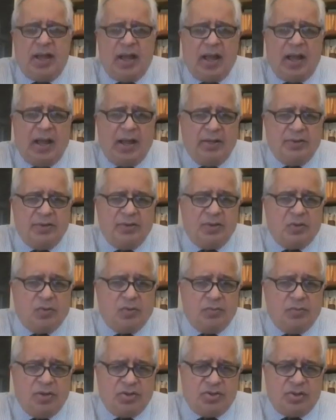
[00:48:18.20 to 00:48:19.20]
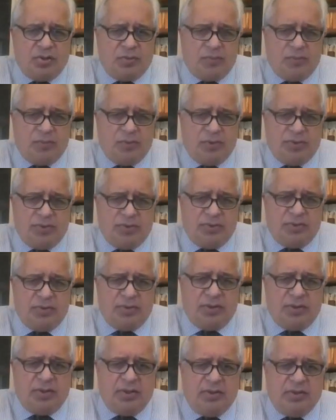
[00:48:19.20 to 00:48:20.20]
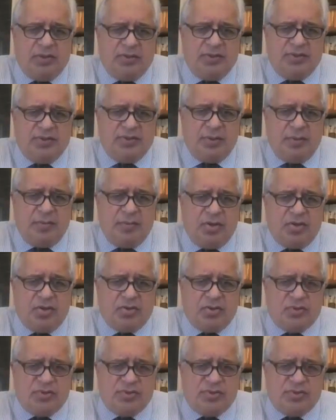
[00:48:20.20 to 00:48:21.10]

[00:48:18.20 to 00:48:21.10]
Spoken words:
and the commercial world. And this is a major